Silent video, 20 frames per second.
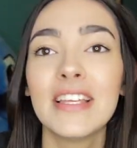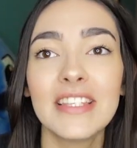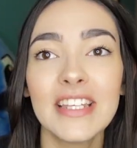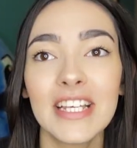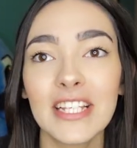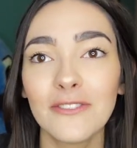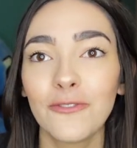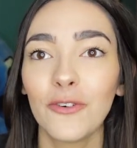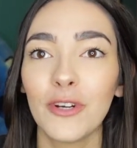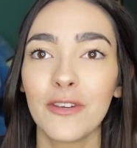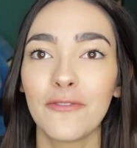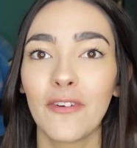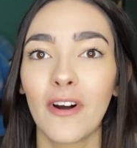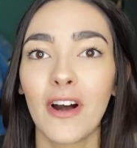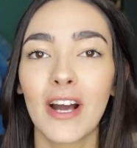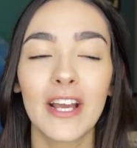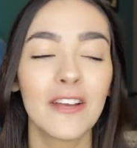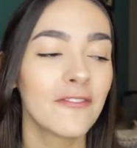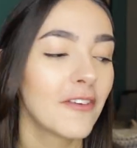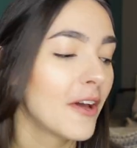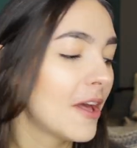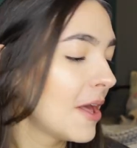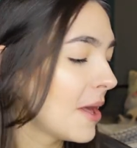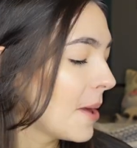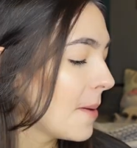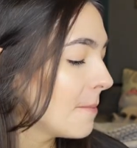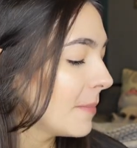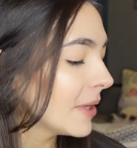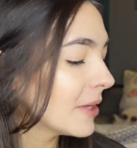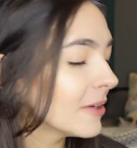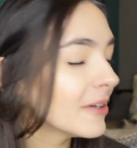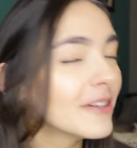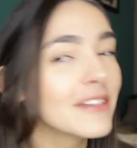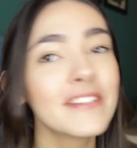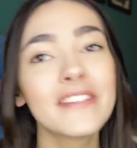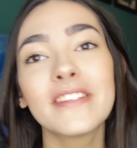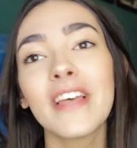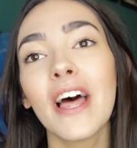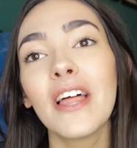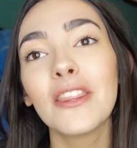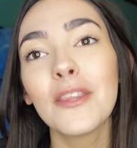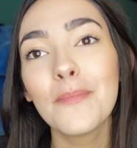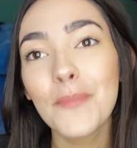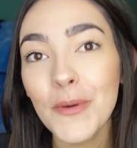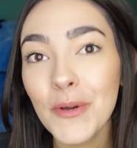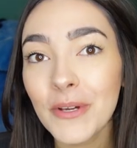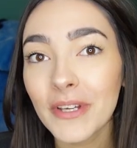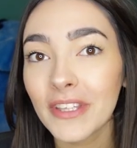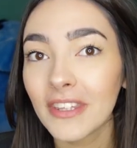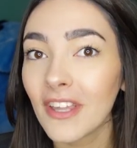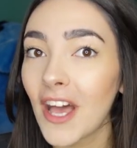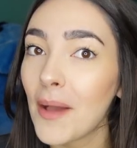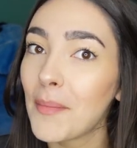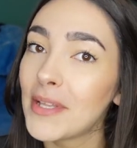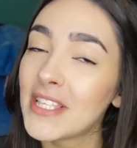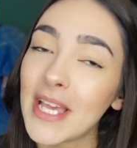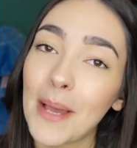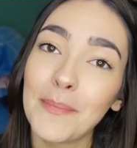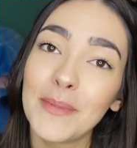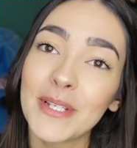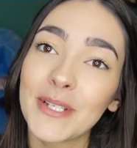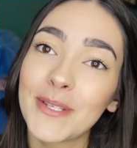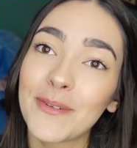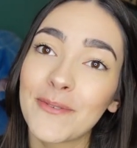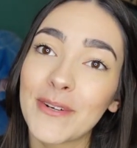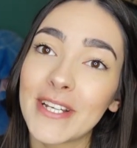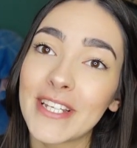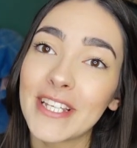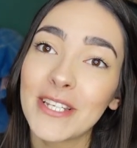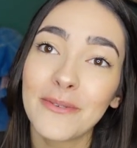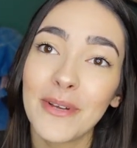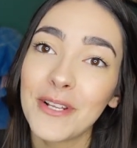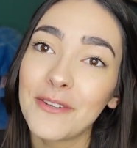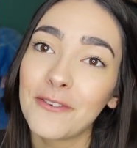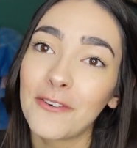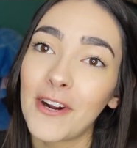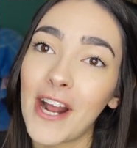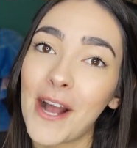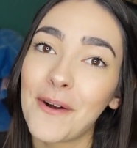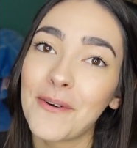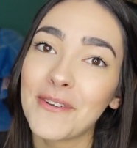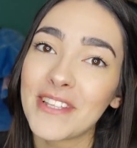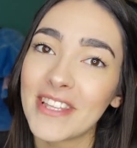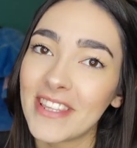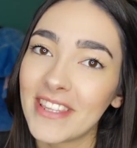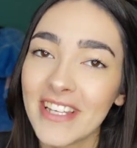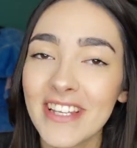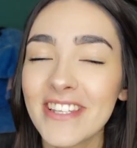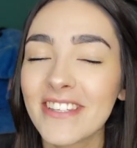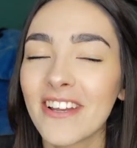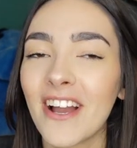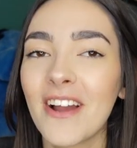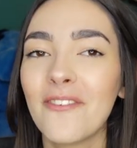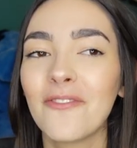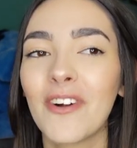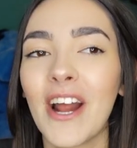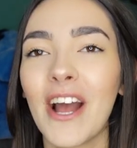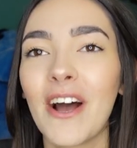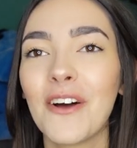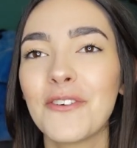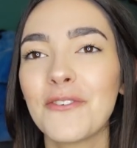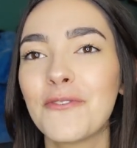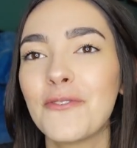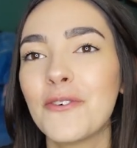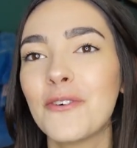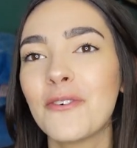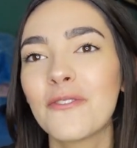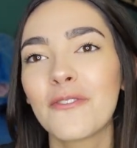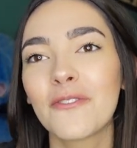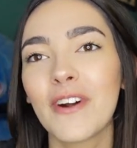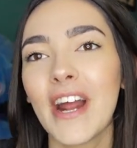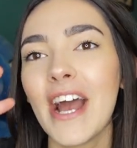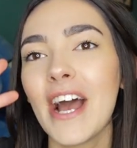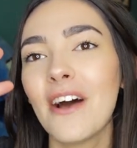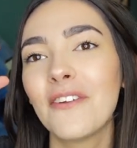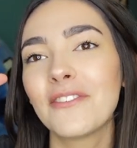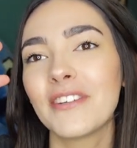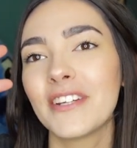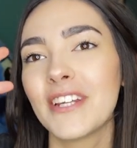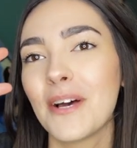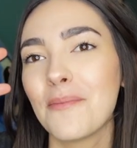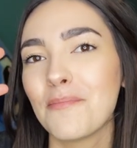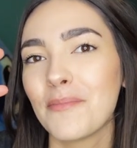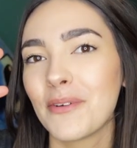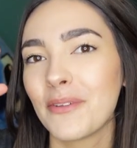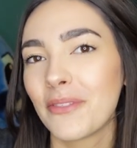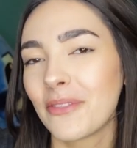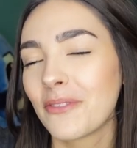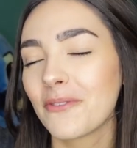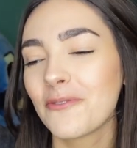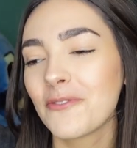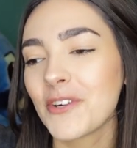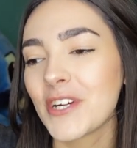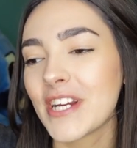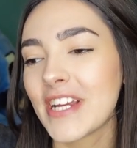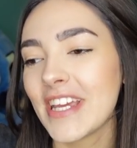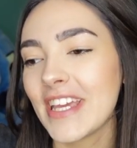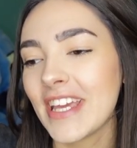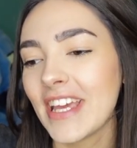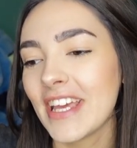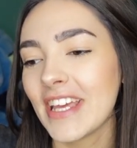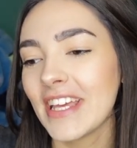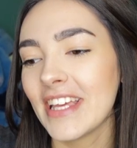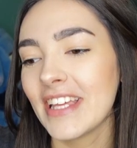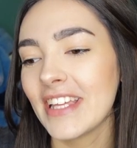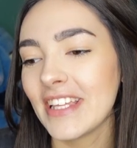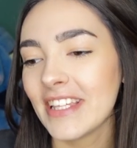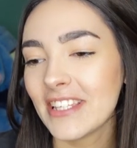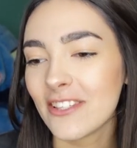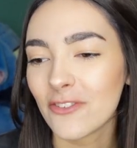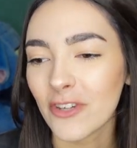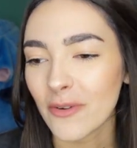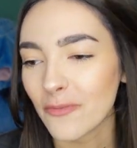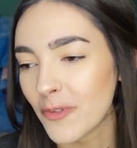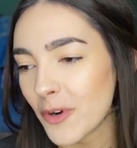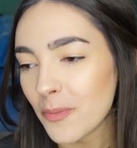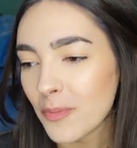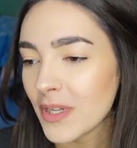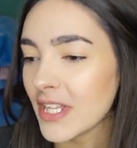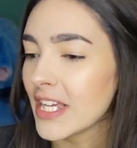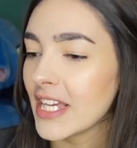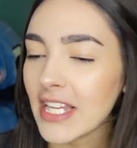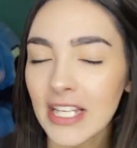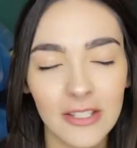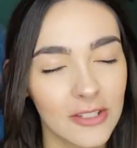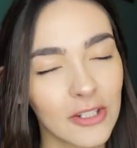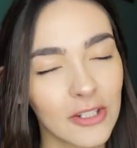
6.45 because the book that I'm attempting to read in 24 hours this time round for round number three is drumroll please